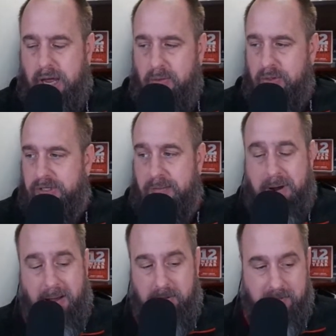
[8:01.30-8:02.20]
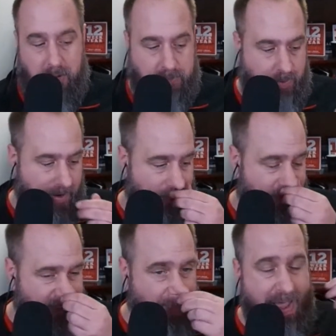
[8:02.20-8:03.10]
I would say probably the most
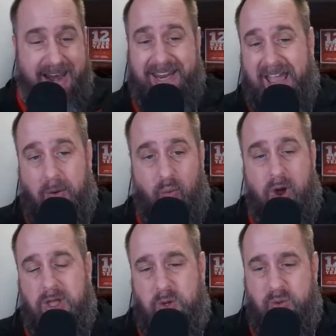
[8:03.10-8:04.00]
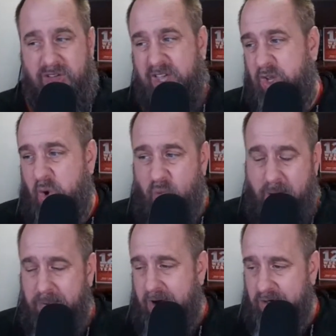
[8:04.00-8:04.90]
prevalent, depending on what you think your
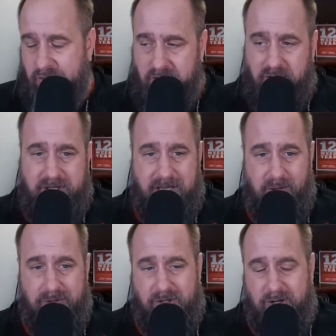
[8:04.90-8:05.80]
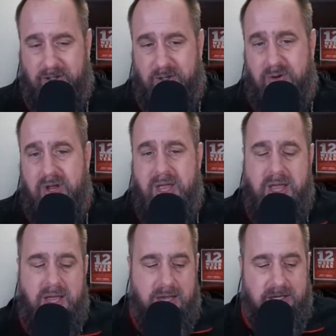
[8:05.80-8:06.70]
webinar is going to look like and what it's going to do,
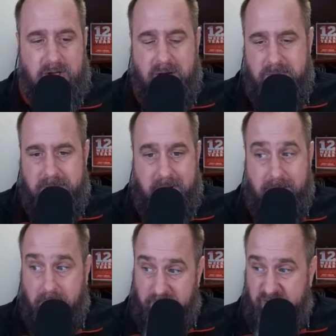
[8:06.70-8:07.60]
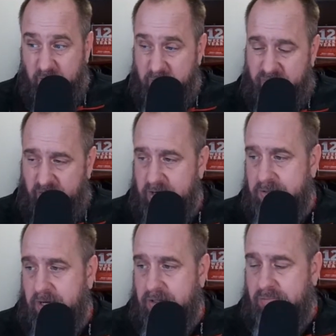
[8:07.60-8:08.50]
is going to be probably Zoom
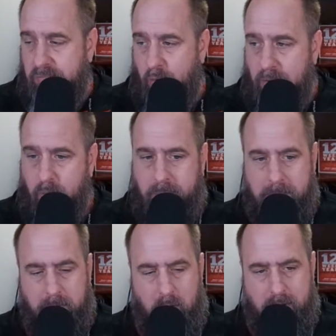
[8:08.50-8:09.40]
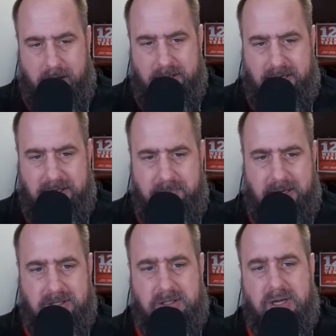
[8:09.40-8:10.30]
first, because more and more people know that on a daily
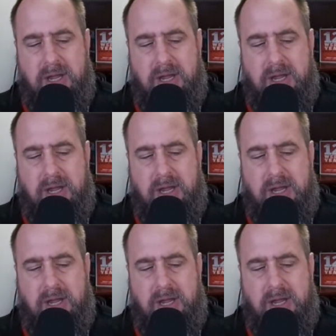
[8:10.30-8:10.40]
basis.